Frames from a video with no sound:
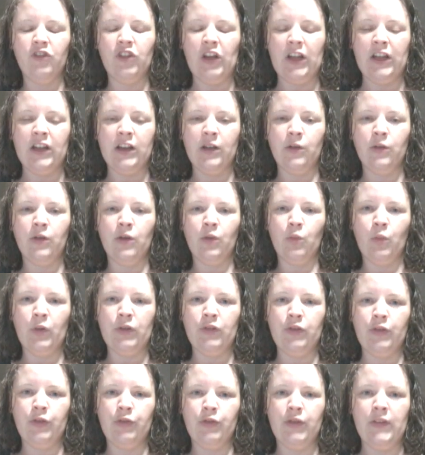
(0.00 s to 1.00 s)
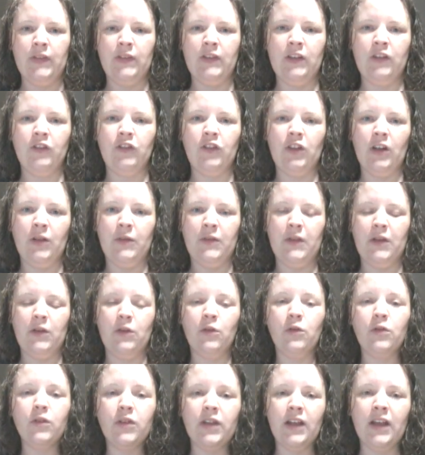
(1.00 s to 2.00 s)
check it out on 123 Stitch, and I was
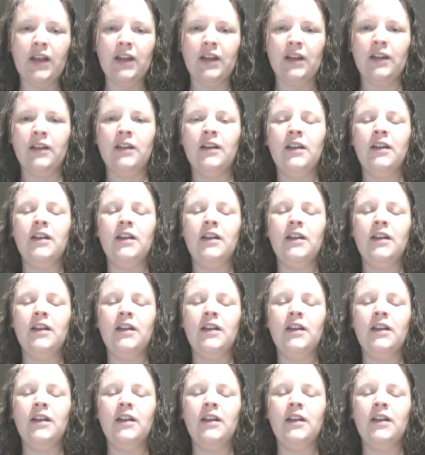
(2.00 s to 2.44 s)
like, oh yeah.